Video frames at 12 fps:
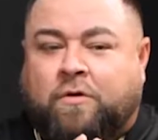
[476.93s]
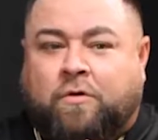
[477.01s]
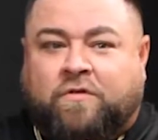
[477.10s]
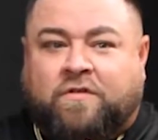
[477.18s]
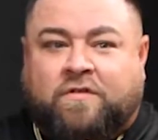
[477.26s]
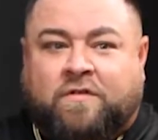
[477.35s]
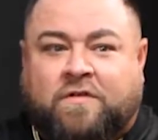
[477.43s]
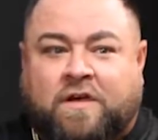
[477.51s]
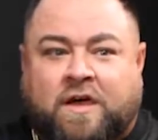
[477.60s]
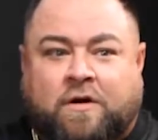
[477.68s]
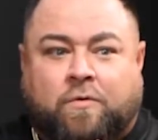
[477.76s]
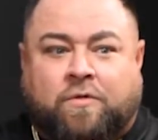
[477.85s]
You know, to
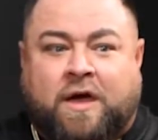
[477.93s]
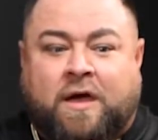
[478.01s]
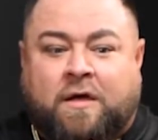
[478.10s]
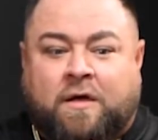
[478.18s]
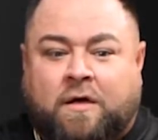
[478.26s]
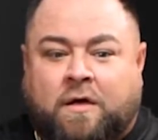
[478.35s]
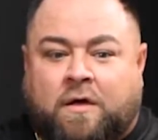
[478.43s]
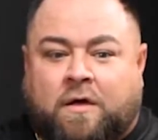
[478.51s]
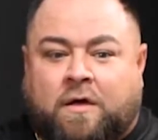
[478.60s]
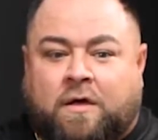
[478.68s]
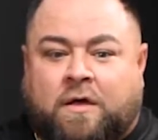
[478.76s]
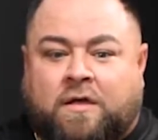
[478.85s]
echo that,
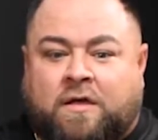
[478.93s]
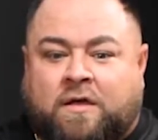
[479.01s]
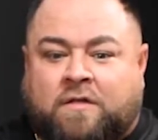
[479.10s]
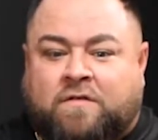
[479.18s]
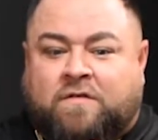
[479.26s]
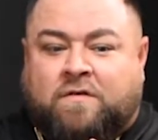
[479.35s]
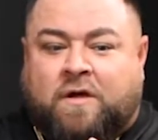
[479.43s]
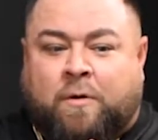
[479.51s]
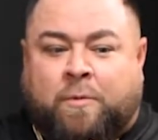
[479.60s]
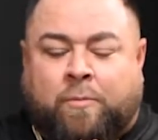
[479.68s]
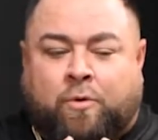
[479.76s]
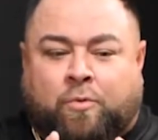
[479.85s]
I
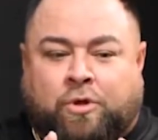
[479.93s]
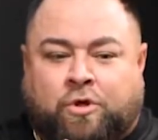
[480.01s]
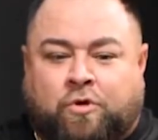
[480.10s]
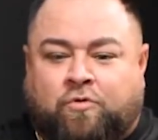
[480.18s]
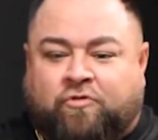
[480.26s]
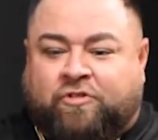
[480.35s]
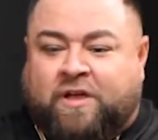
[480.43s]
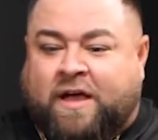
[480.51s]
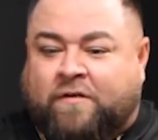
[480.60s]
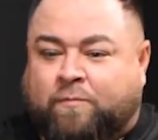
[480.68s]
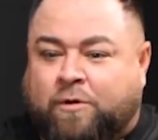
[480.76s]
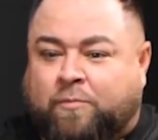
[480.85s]
remember when you used to
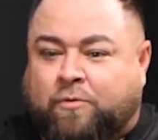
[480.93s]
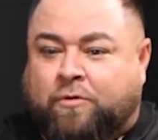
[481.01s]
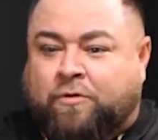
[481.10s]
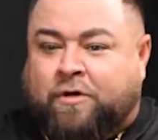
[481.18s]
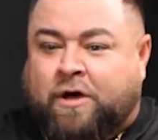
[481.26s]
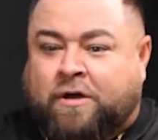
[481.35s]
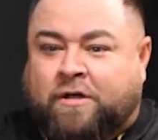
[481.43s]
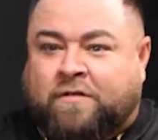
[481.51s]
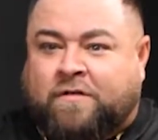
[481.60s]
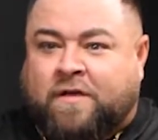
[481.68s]
ask people in the audience,